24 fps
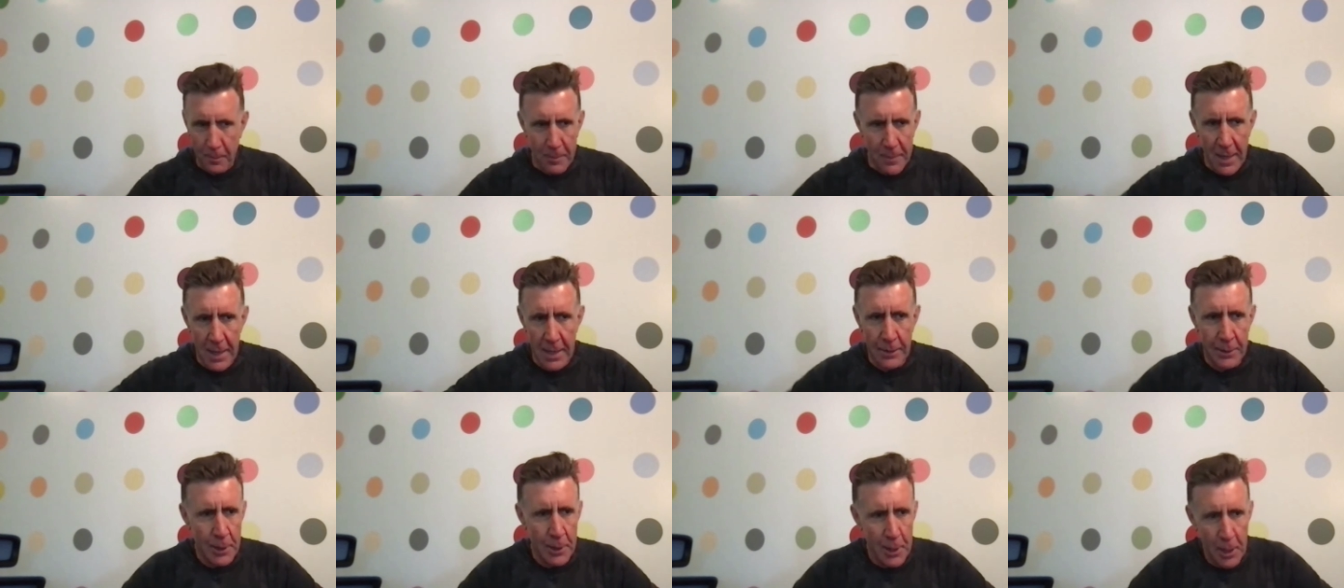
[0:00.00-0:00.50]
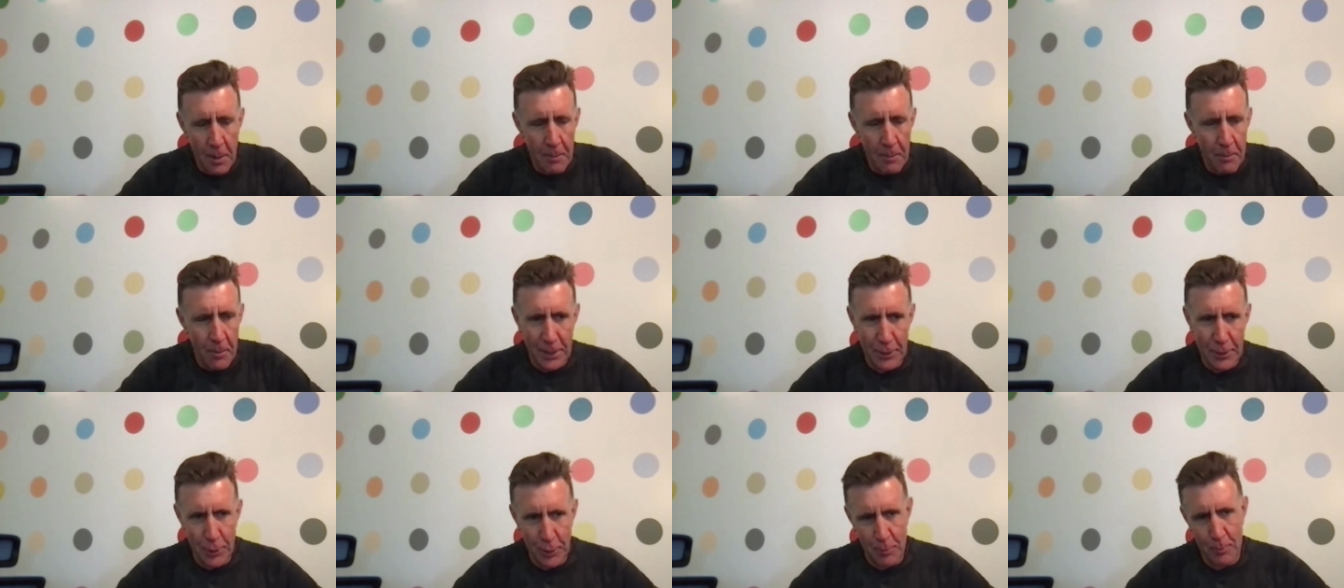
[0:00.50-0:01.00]
and
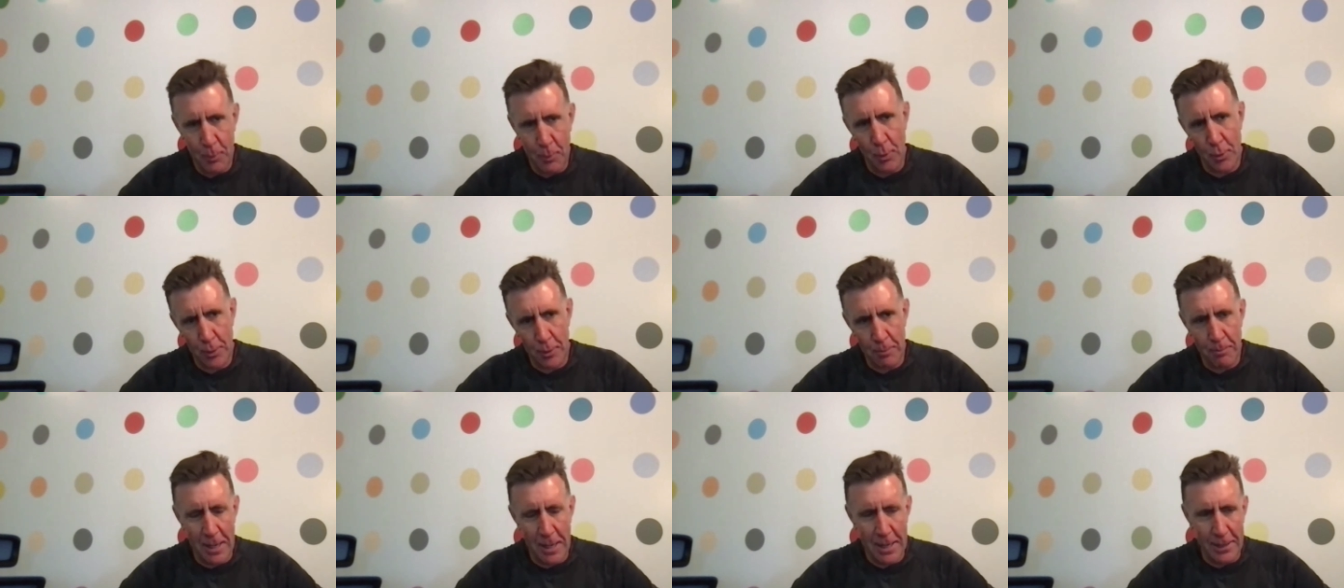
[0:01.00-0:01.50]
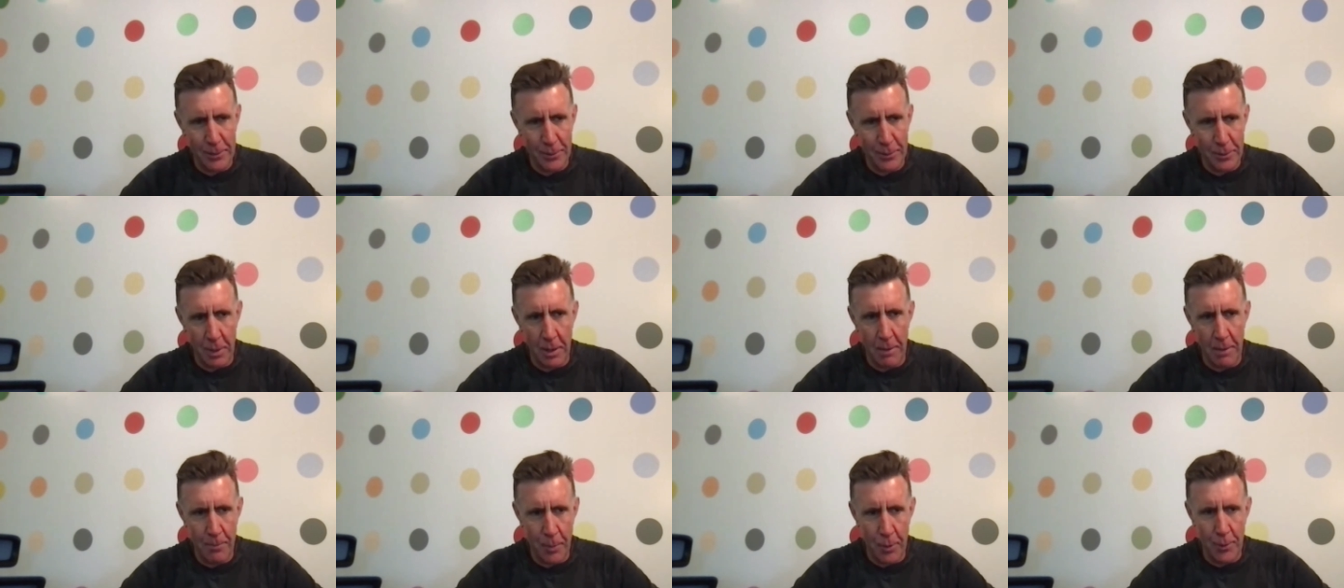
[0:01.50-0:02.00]
I just brought some
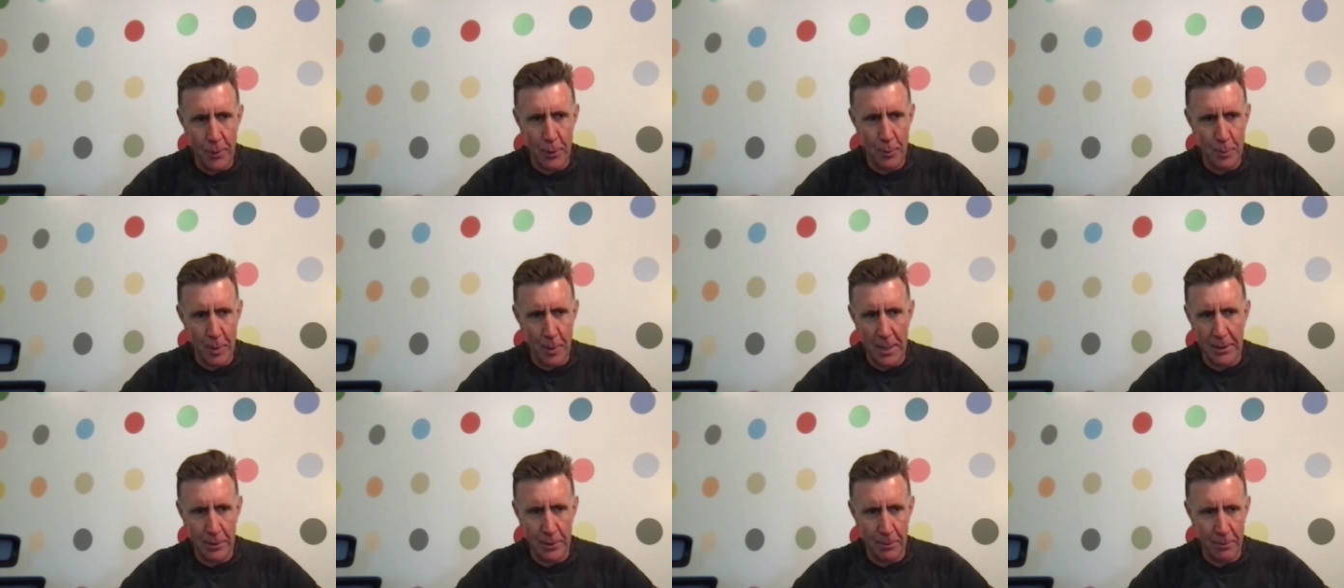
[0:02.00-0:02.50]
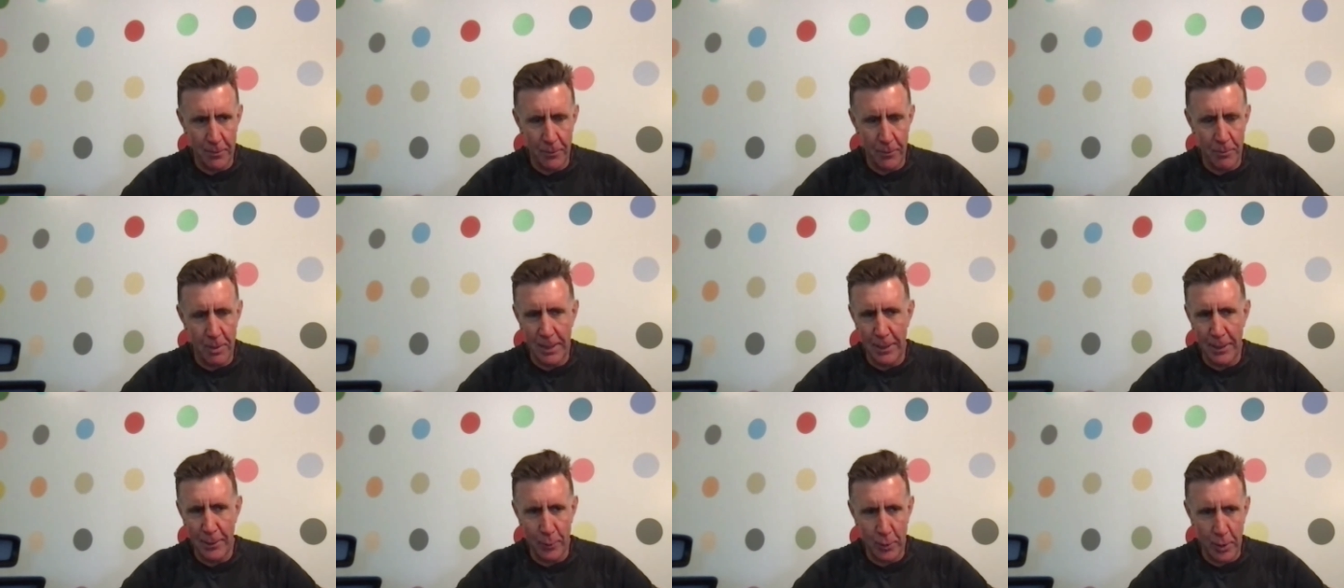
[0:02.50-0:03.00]
bottles back to my
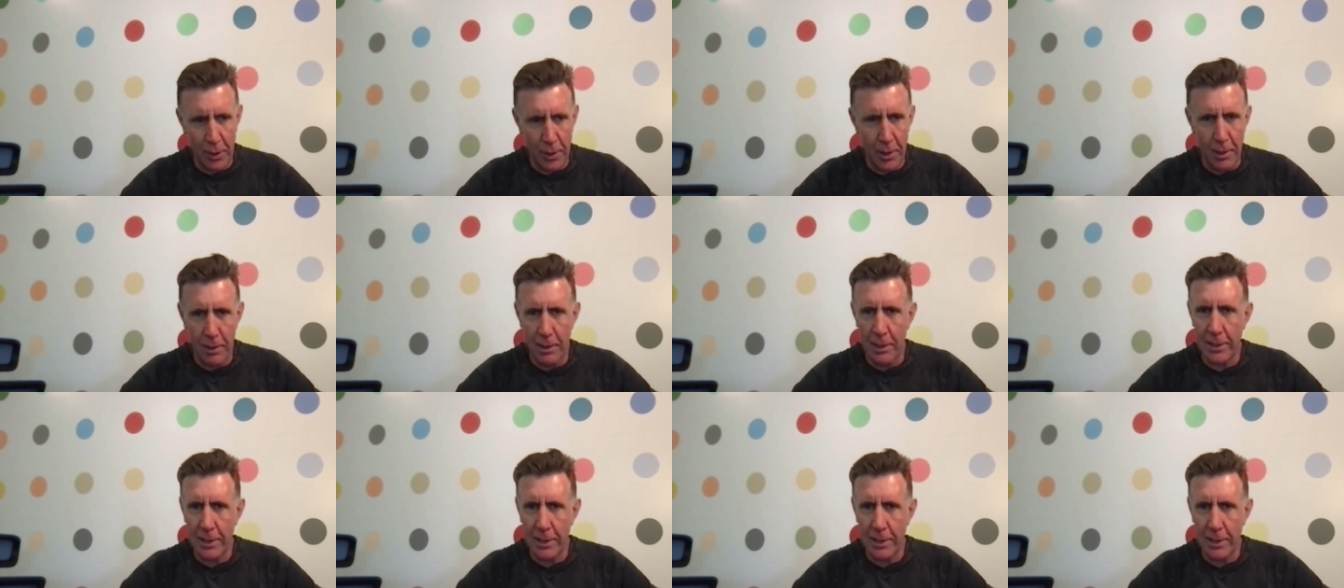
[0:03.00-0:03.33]
little girl,